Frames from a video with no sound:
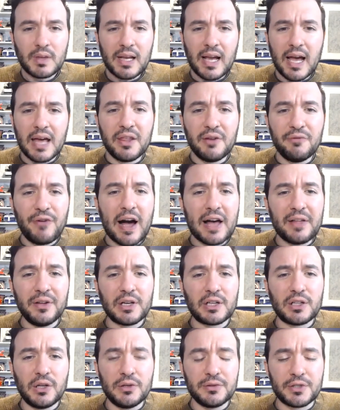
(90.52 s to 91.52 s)
And then finally, to
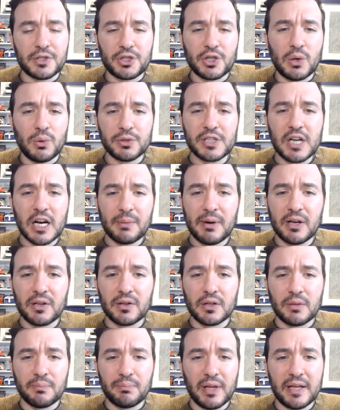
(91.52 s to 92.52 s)
close the show, we'll talk about
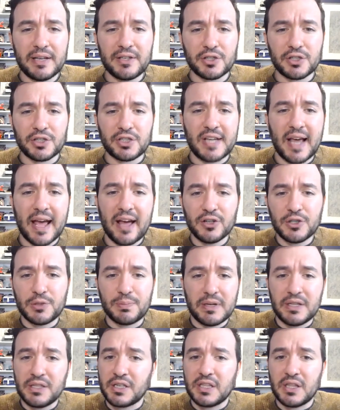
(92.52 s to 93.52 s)
Blazers'
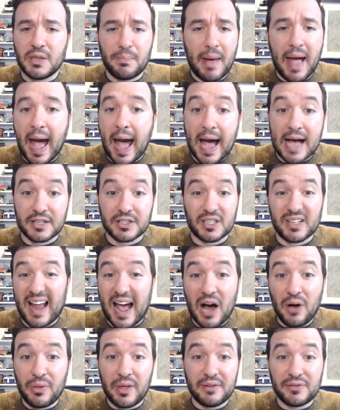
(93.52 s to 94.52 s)
tailspins in the past and
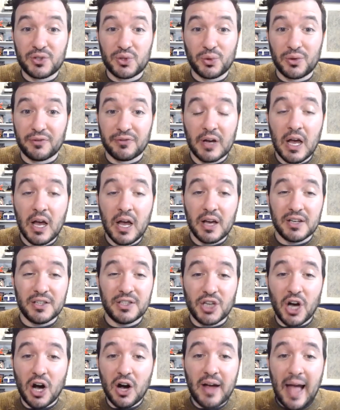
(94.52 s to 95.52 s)
how they've sort of
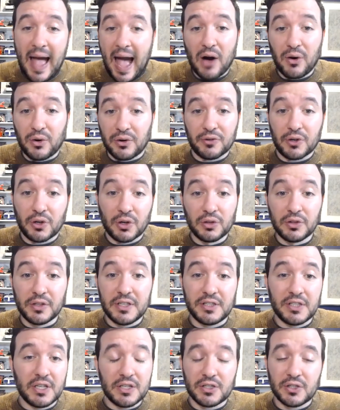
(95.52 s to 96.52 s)
dug out of early
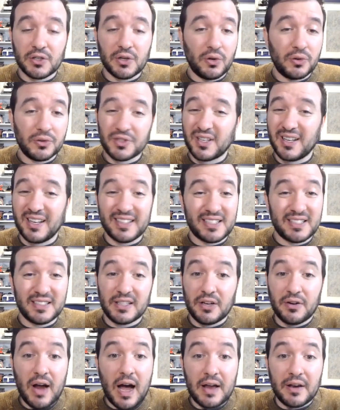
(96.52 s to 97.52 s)
season holes. It's
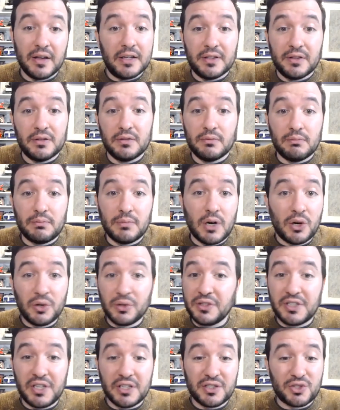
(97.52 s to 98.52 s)
they're not eh,
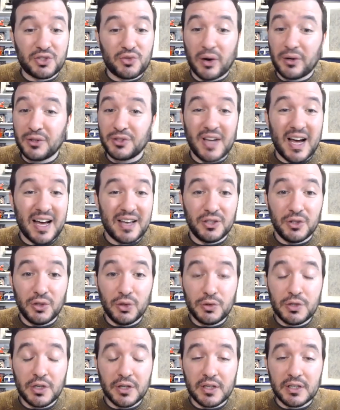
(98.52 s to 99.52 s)
early season struggles not new
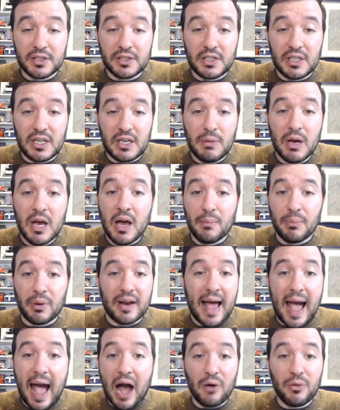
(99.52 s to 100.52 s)
to this team but
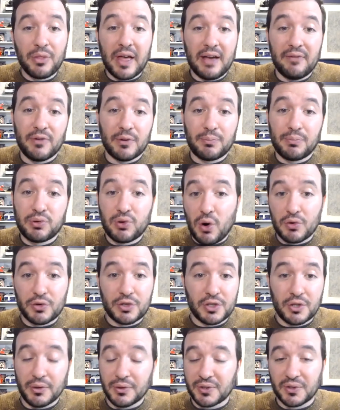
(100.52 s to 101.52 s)
how they have
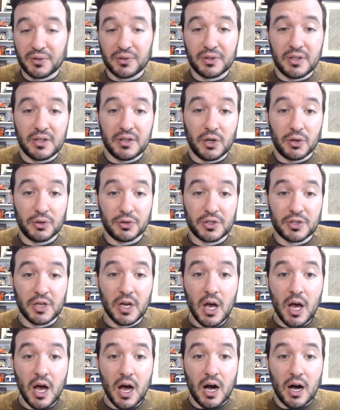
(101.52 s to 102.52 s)
approached those early those
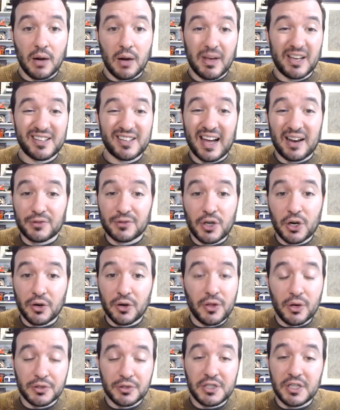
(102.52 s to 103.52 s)
um, and kind of
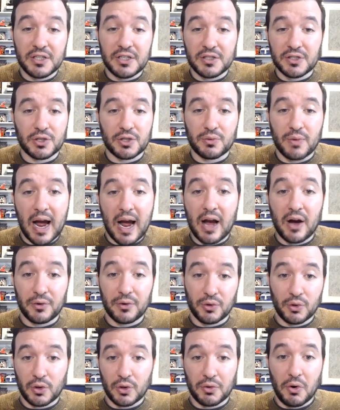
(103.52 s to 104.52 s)
turned those seasons around
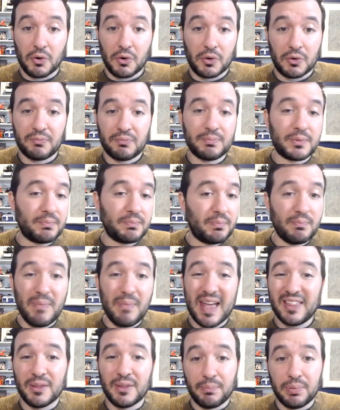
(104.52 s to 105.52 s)
or or
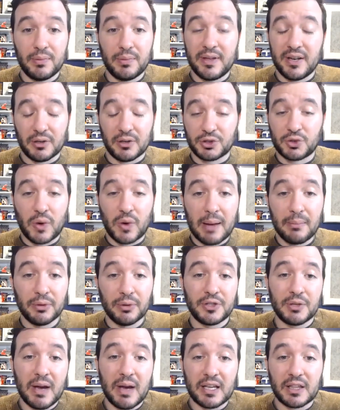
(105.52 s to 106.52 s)
made the you know scrambled
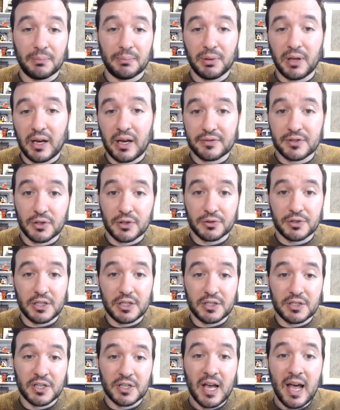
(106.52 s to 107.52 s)
to make the playoffs in those
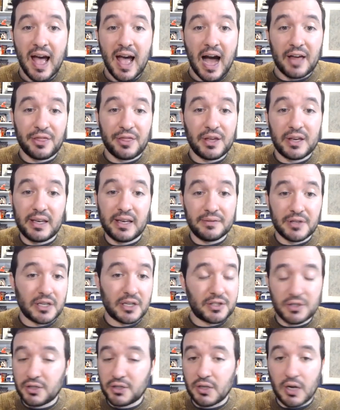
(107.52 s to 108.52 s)
seasons i think gives
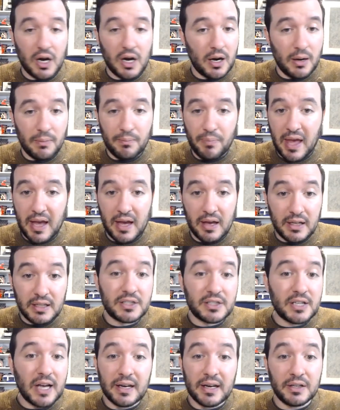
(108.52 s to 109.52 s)
us um, an
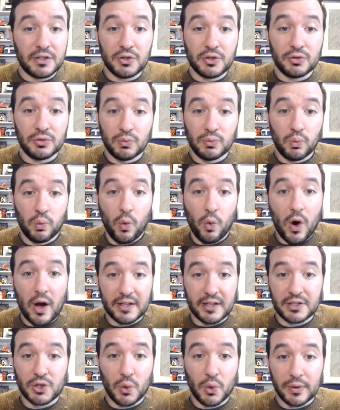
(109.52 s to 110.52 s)
insight into what
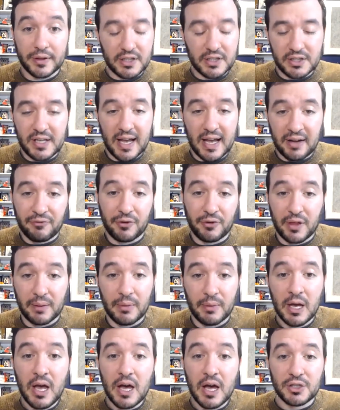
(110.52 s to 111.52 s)
it's going to take for them
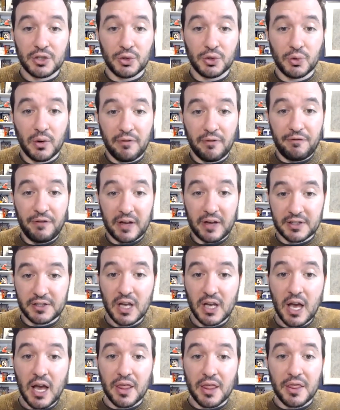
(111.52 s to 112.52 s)
to fix
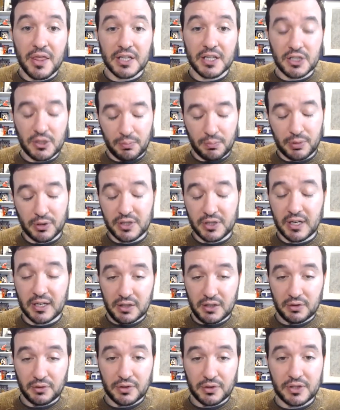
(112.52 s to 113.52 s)
this
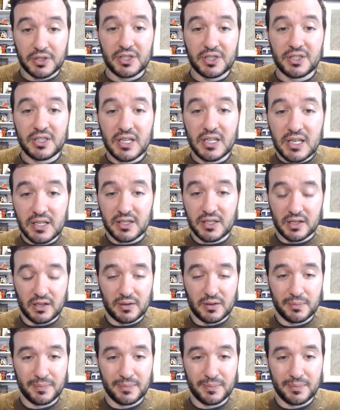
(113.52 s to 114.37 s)
particular season